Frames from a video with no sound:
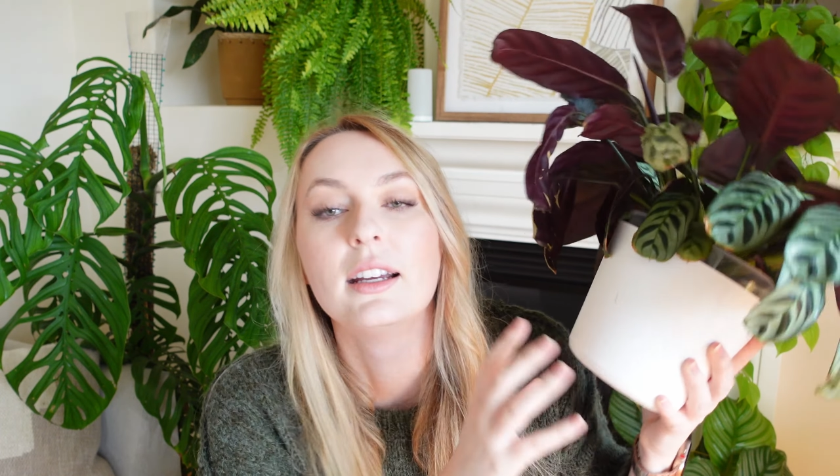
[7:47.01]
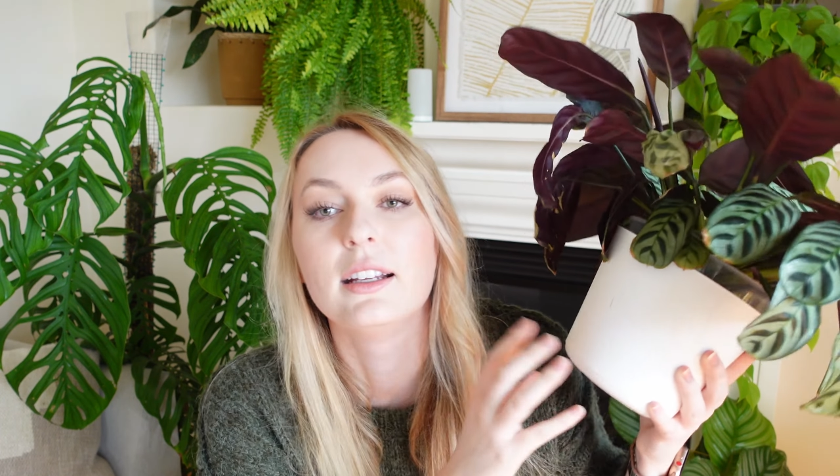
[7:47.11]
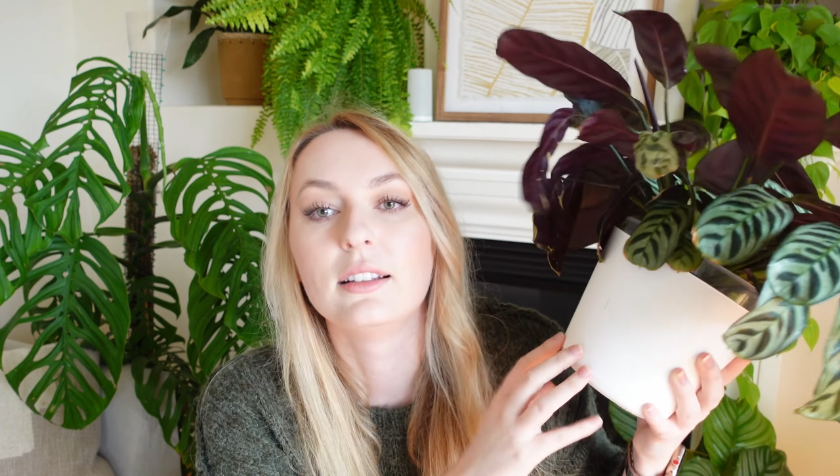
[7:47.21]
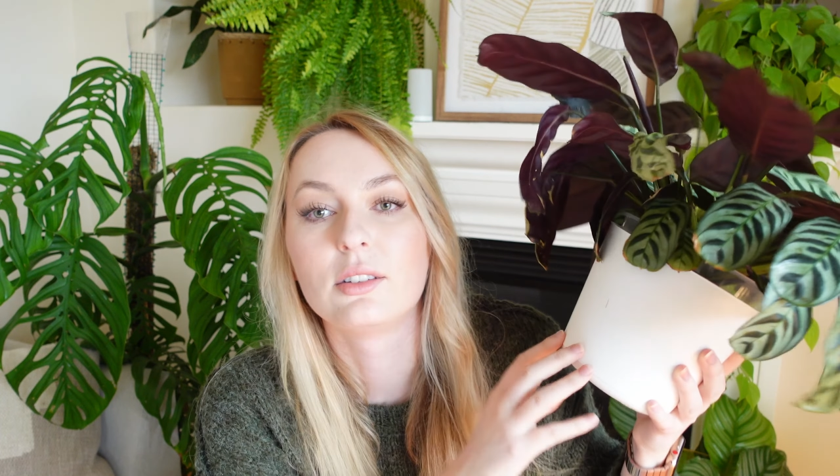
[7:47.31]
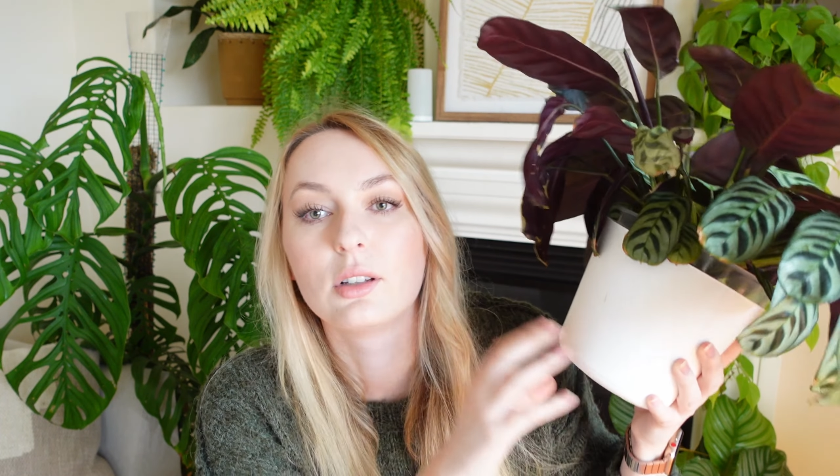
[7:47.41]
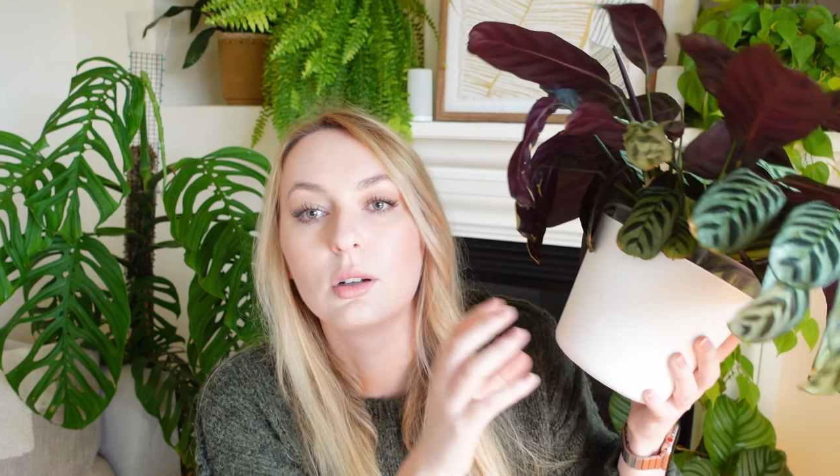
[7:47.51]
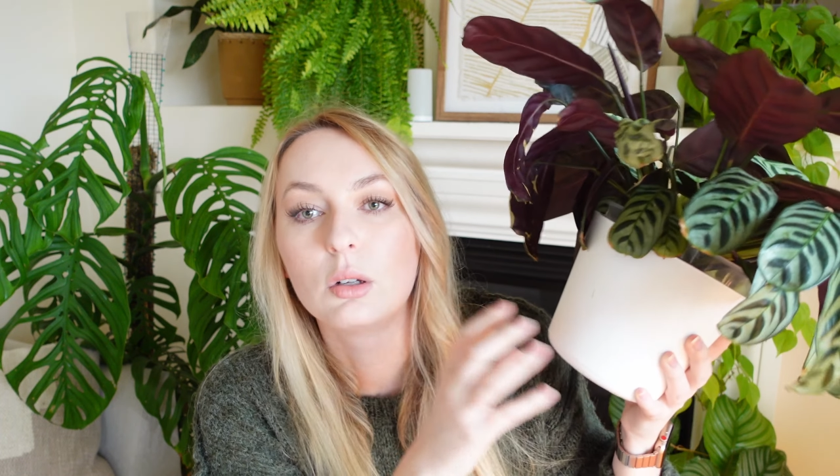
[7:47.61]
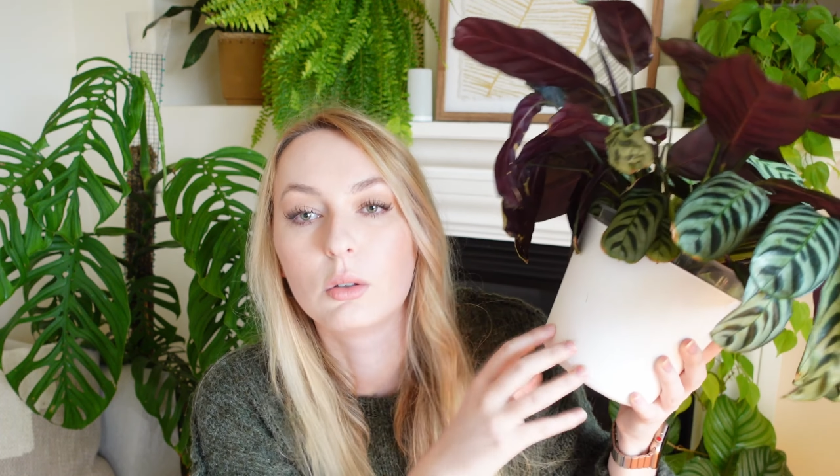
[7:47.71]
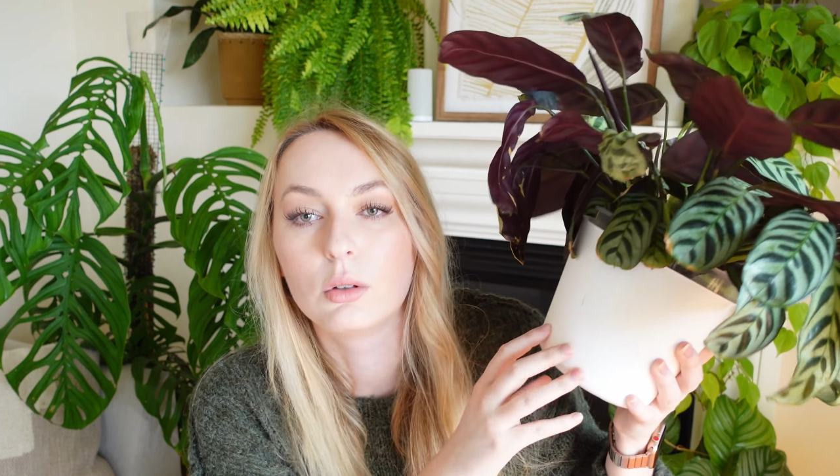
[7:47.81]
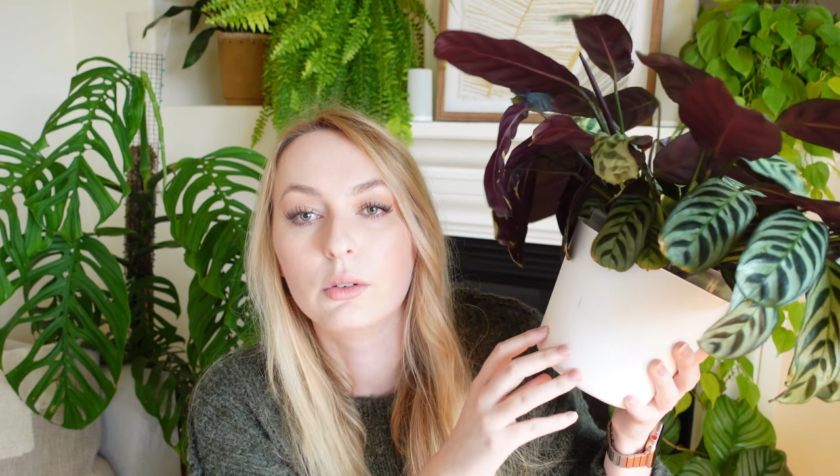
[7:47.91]
is to
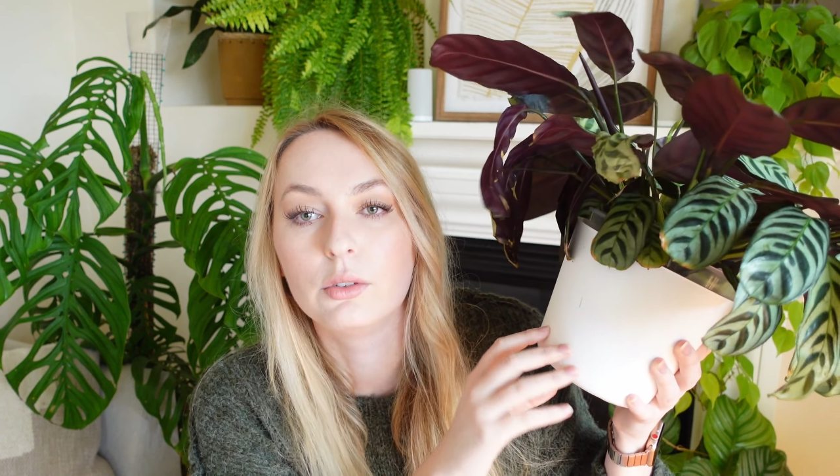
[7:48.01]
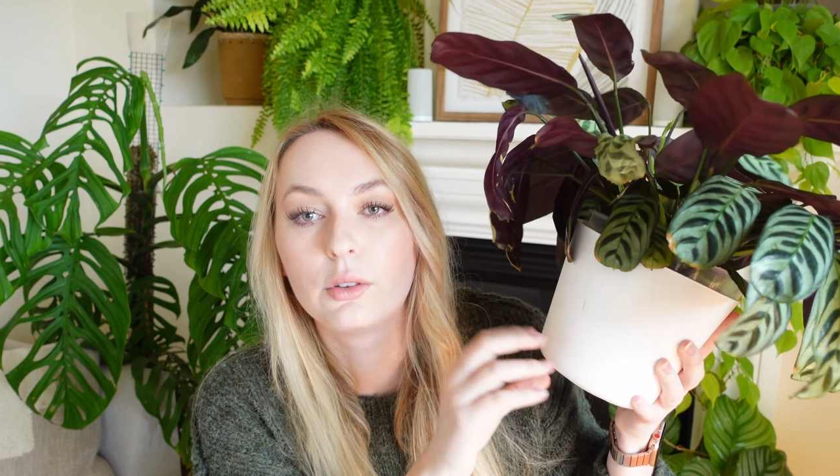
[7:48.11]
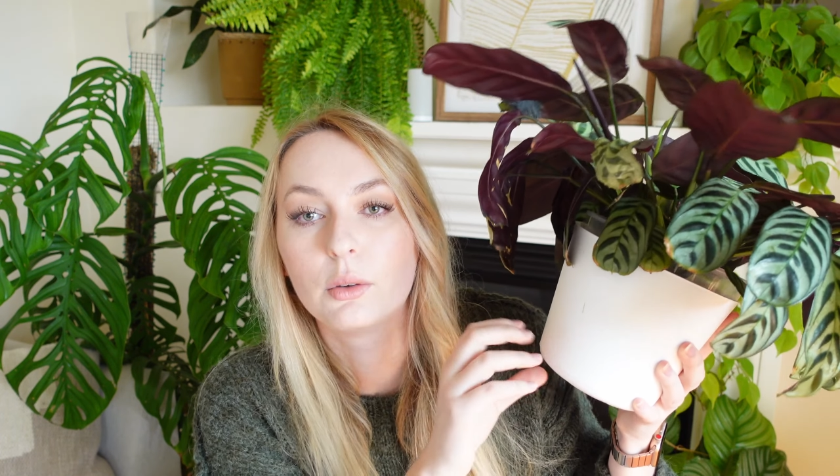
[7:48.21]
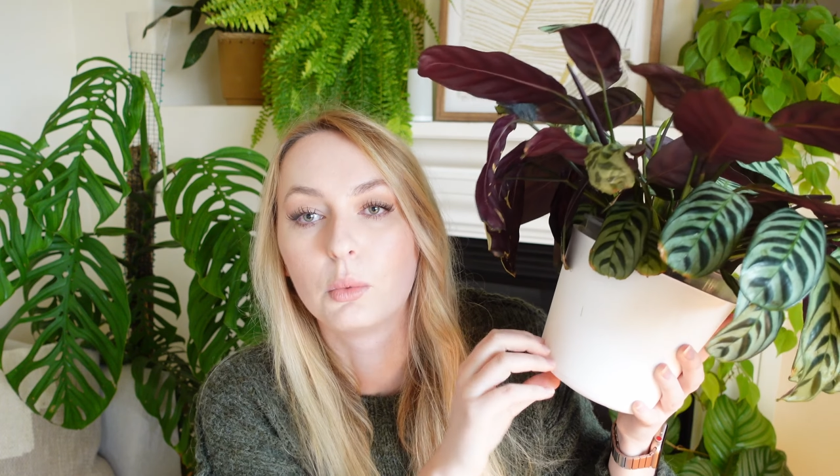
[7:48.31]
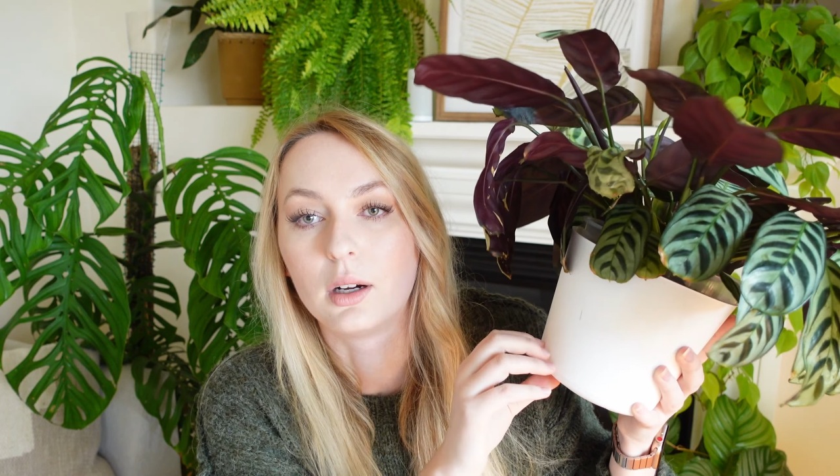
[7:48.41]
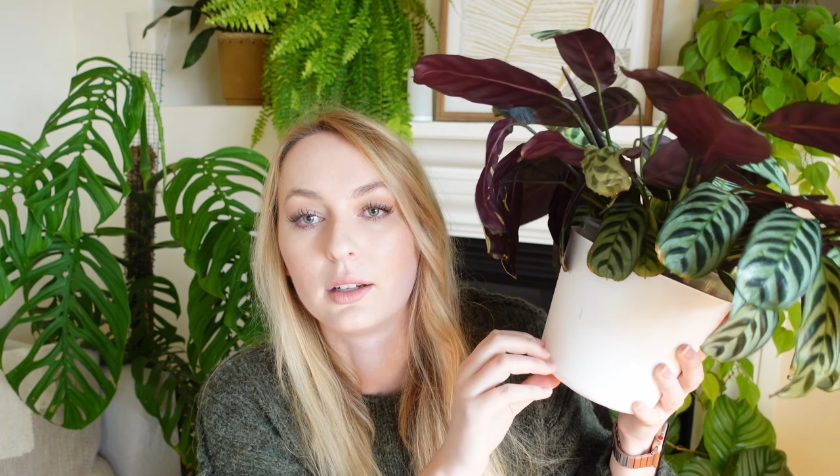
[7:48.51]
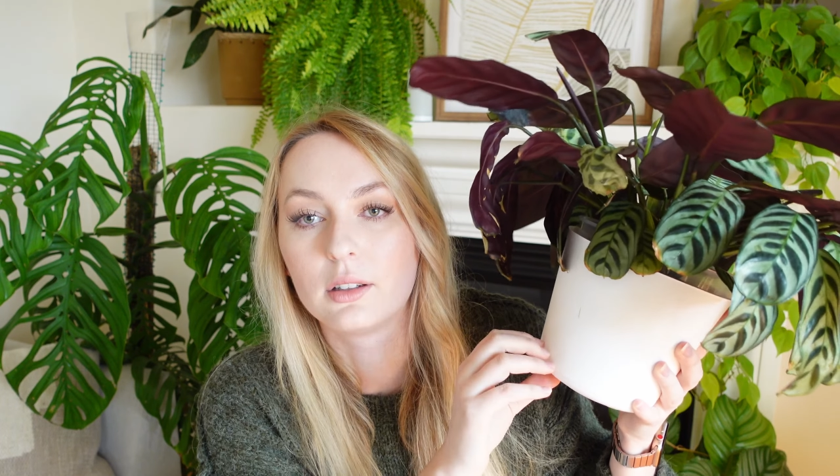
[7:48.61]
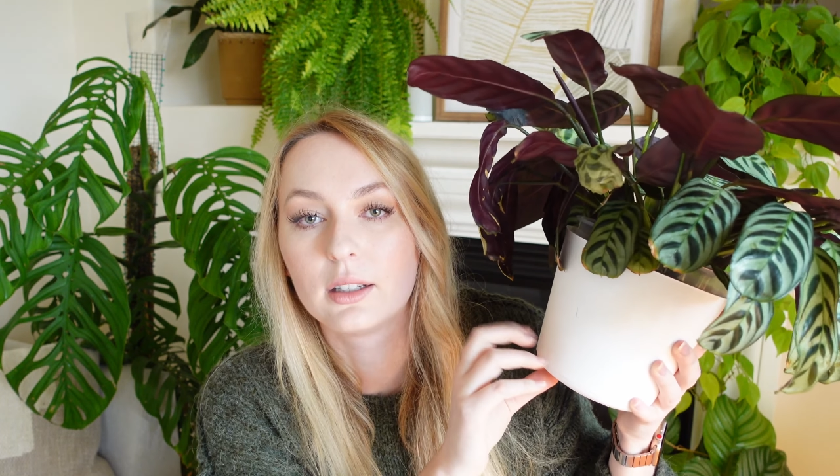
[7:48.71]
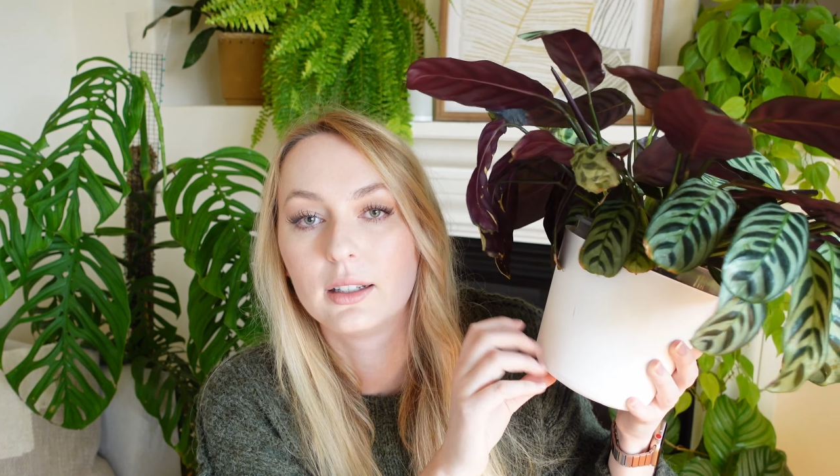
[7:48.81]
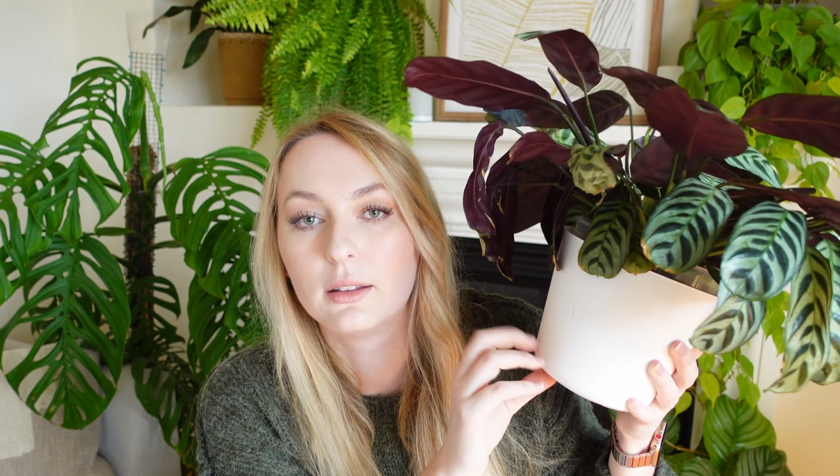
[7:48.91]
hold the water in the